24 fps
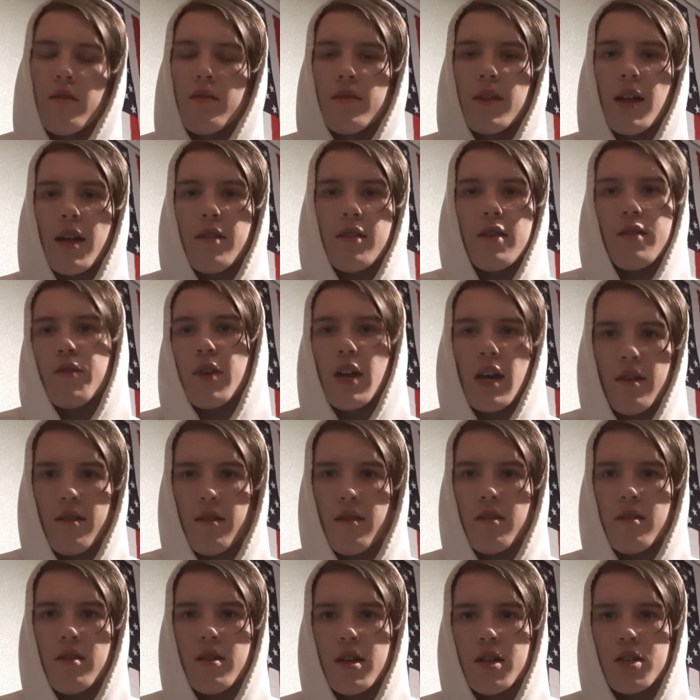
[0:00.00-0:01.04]
that's if he gets
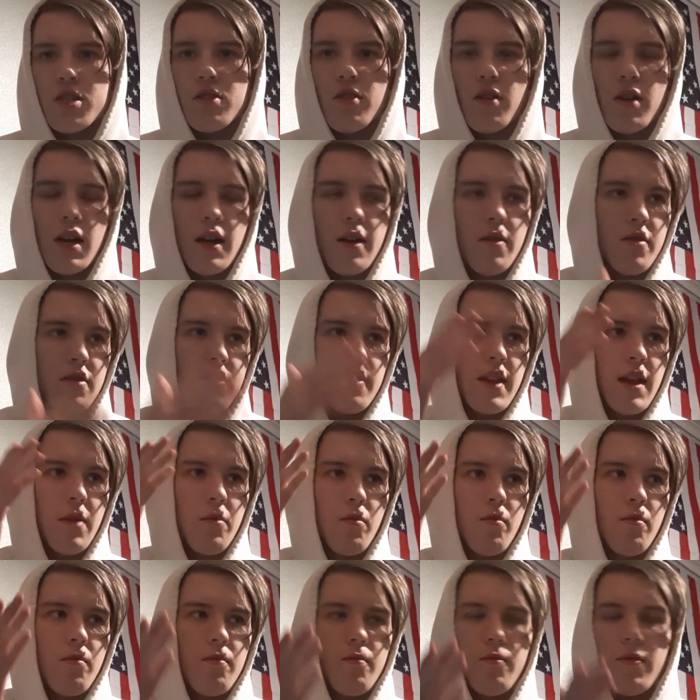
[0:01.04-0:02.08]
international clearance. And
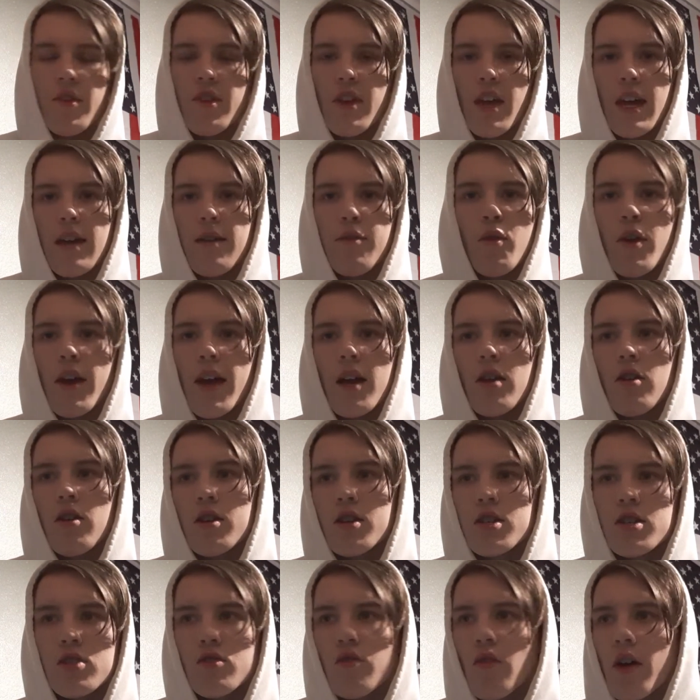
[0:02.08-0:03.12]
then say if we get like
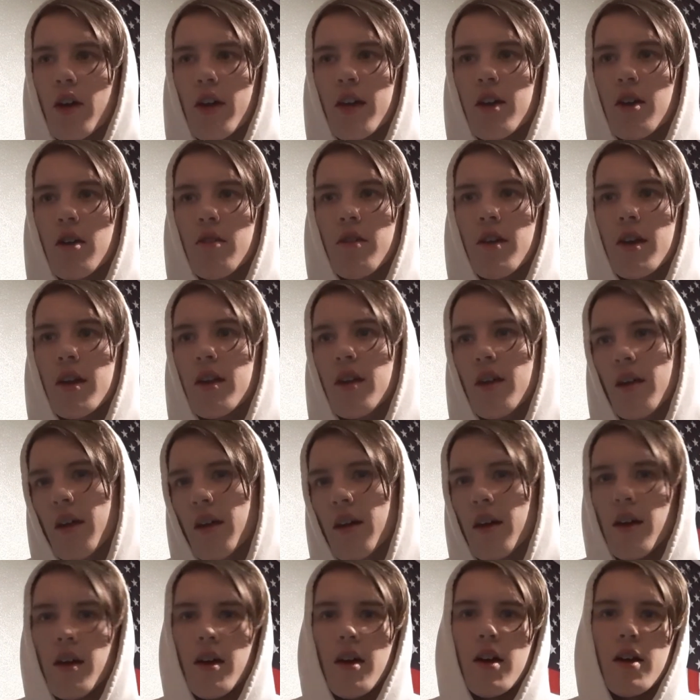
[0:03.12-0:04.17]
a striker in
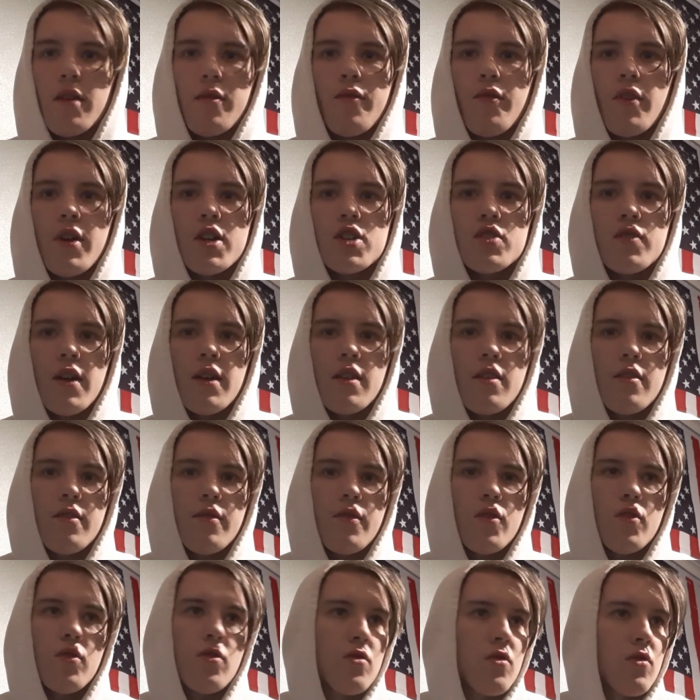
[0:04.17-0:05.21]
on a free
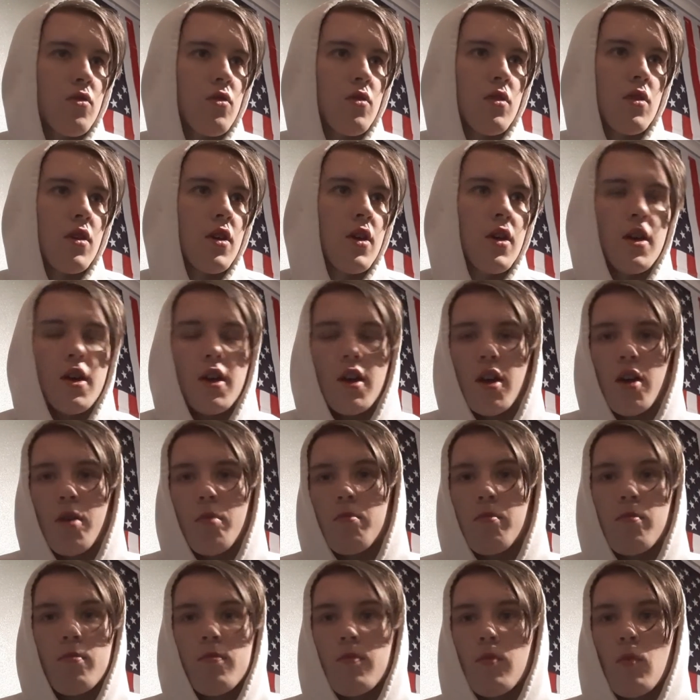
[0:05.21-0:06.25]
transfer, or
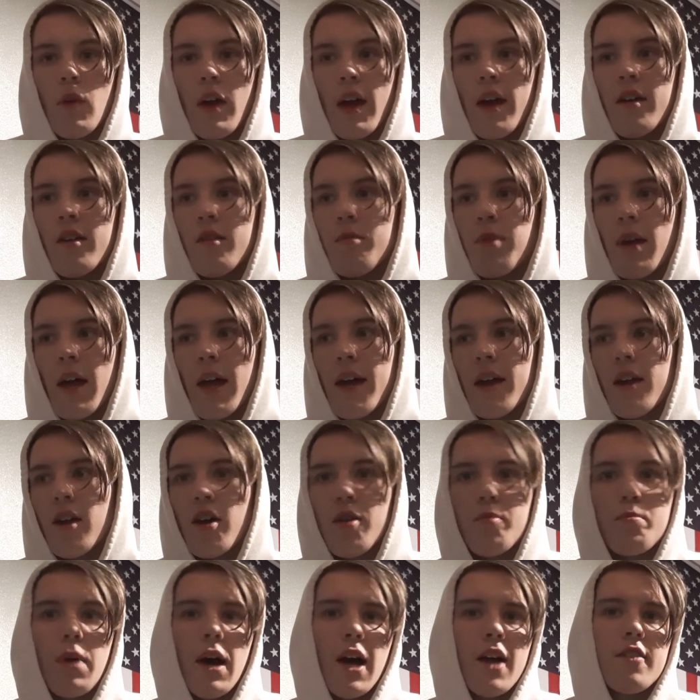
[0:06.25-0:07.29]
we get a player
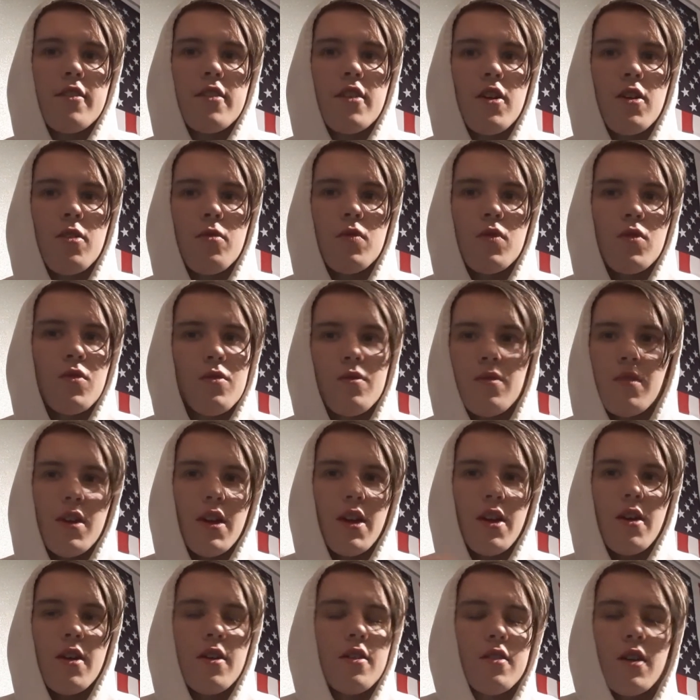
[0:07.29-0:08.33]
like Pato, or you
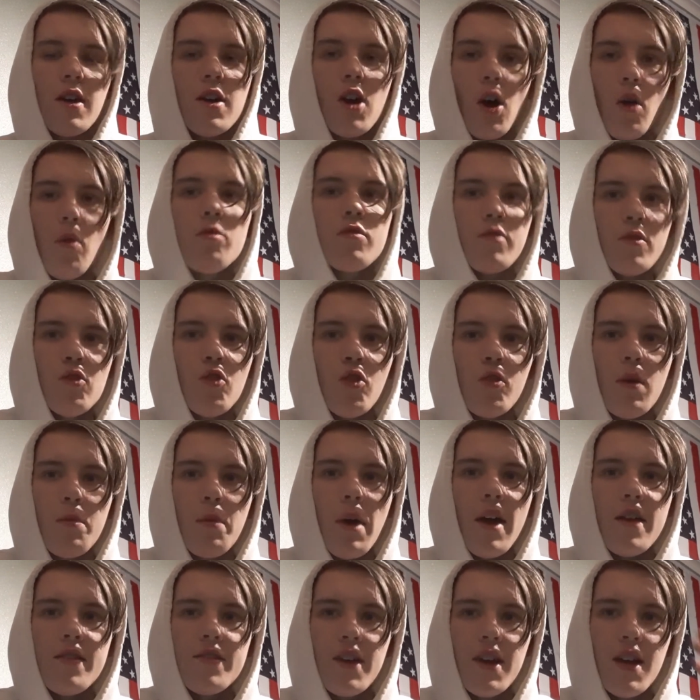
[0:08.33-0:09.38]
know, a goal scorer
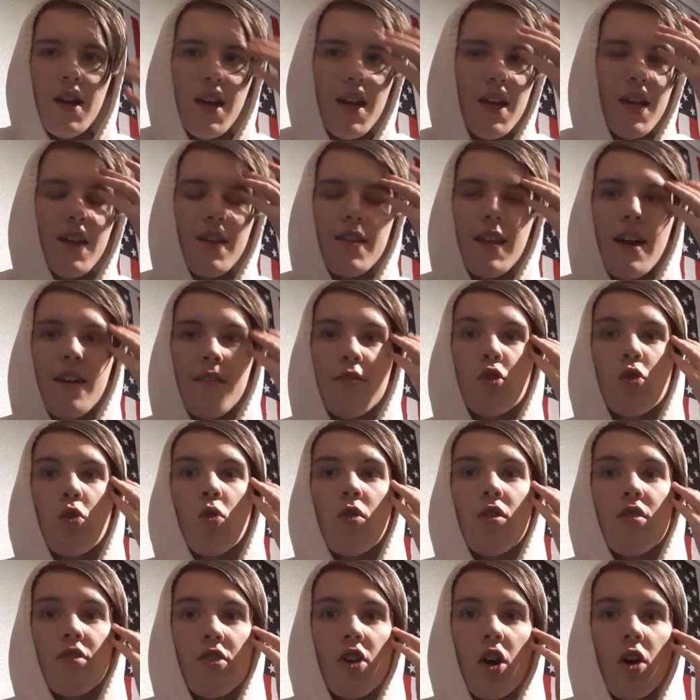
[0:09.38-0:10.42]
basically that
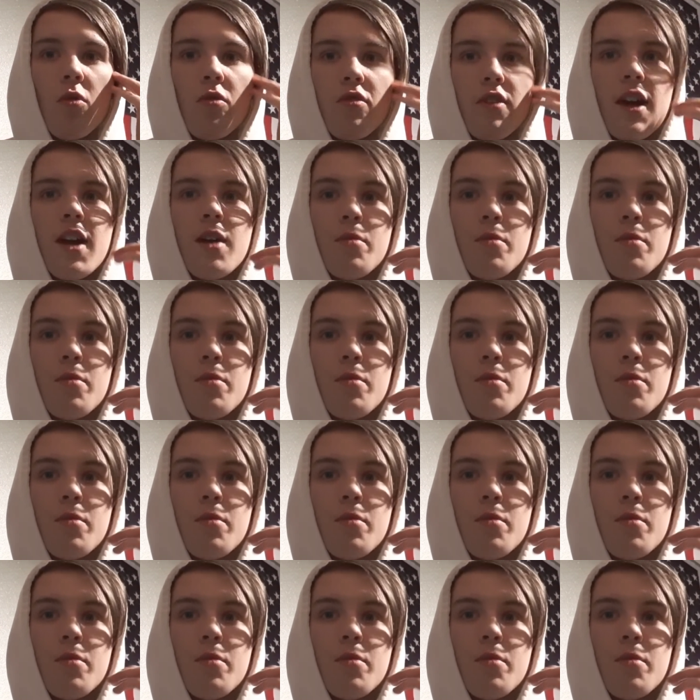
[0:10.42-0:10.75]
scores goals, that